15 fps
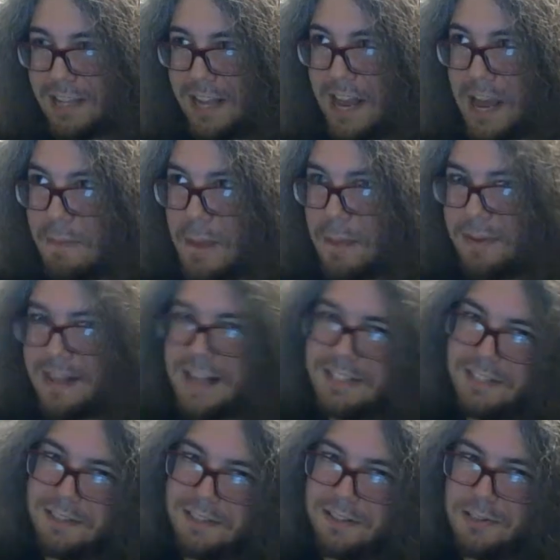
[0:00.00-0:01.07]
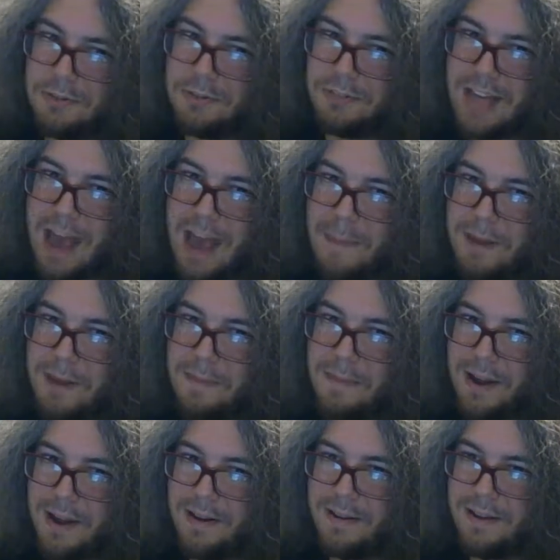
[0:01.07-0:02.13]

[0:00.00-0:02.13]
And maybe that's a little too sappy, but